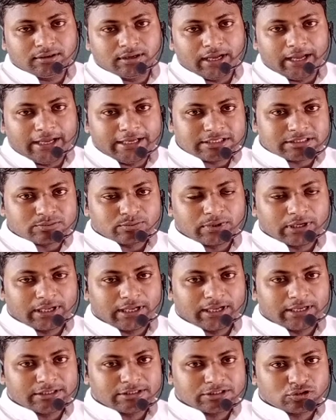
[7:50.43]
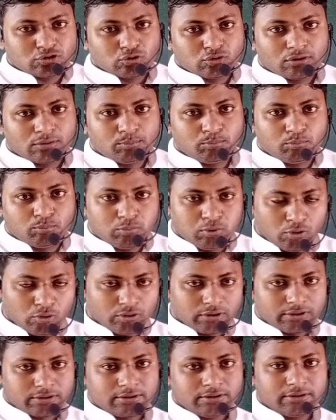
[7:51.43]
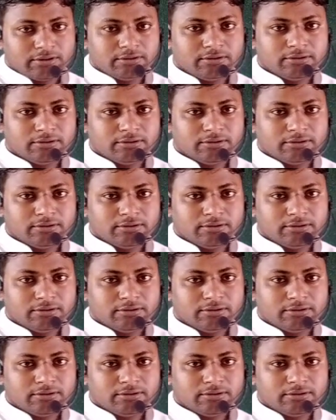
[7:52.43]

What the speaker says: as well as your foot,